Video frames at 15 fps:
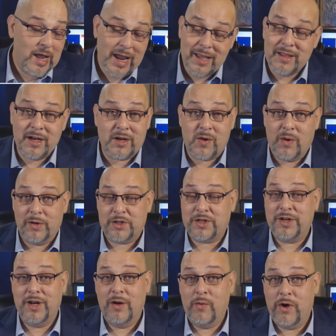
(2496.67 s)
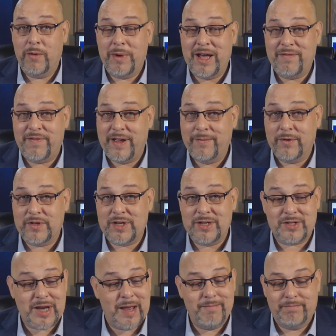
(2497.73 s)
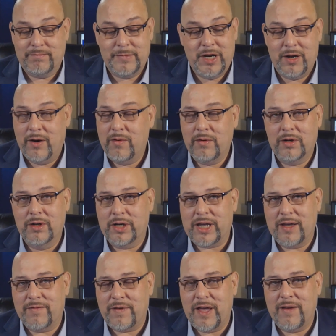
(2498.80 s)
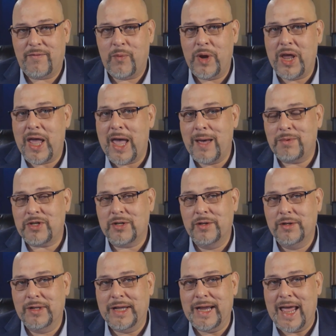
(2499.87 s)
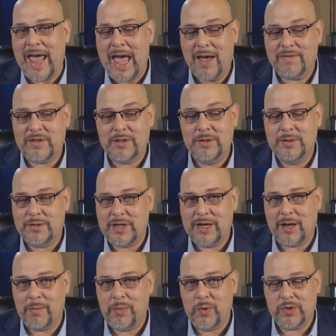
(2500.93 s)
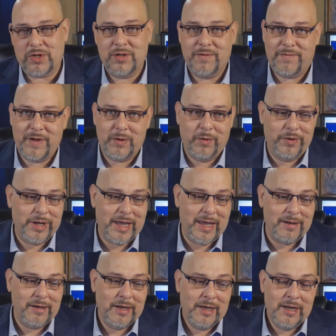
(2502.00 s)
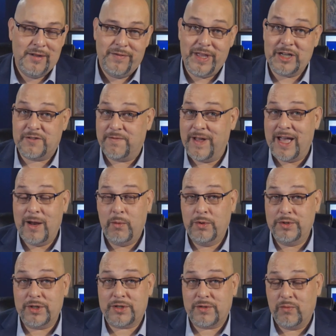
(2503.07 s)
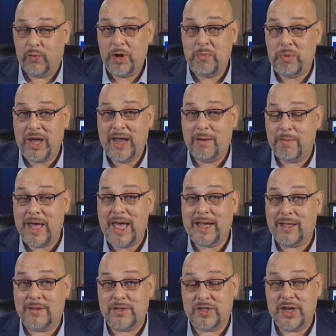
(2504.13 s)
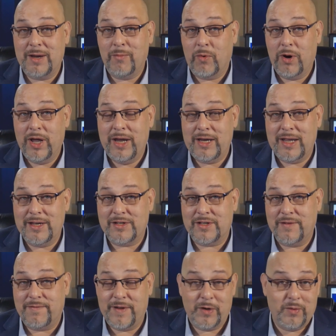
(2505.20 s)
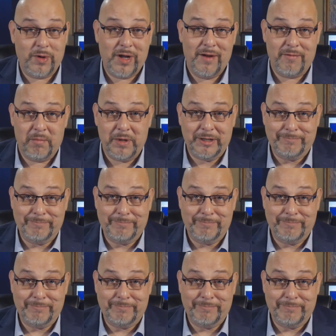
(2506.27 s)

And then, of course, you know, one of my favorites is you know, look, if if we absolutely have to take a portion of the federal debt, that's fine. We'll just repay it back at the same rate as the federal government.